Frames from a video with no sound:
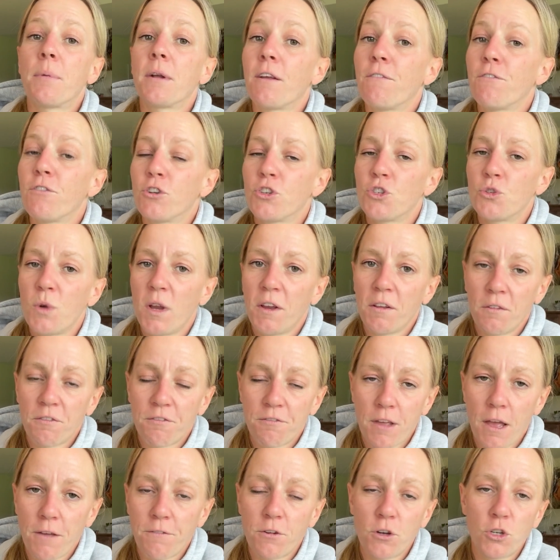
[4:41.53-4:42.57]
But if you're
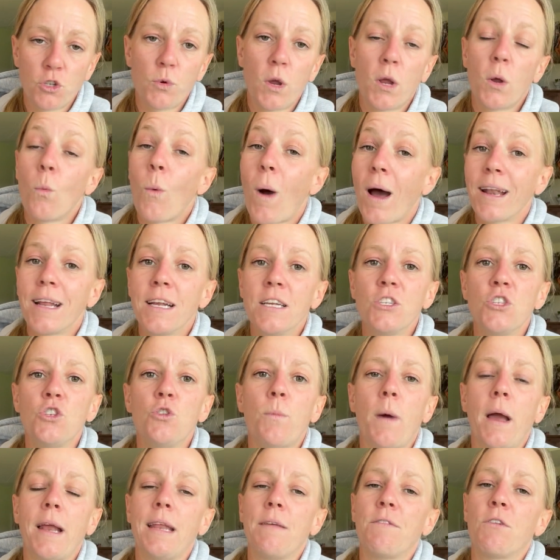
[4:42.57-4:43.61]
doing weddings,
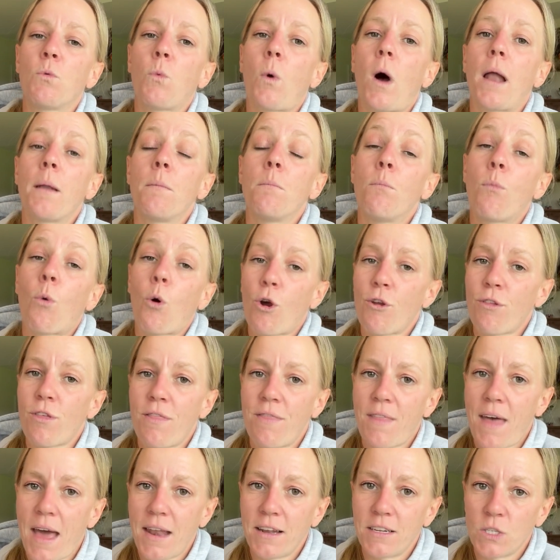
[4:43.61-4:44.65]
you might even want more
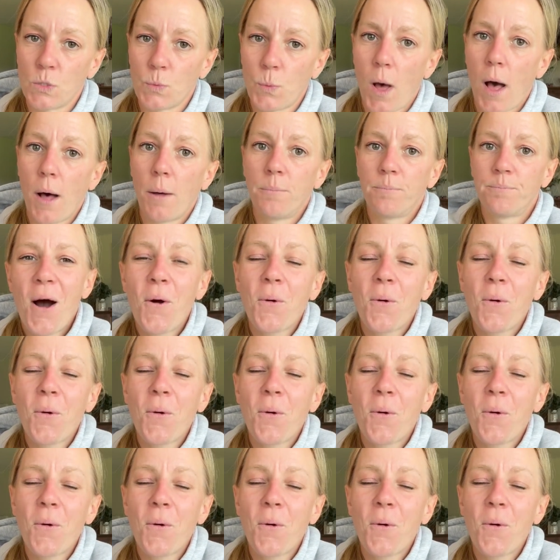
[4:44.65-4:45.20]
than that as well.